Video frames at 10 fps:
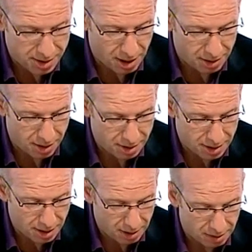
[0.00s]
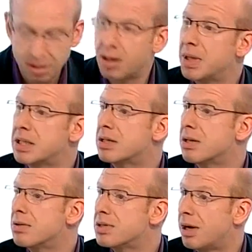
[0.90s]
son had committed
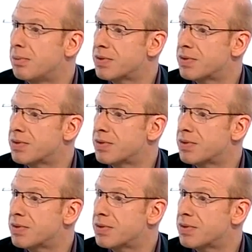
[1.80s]
suicide,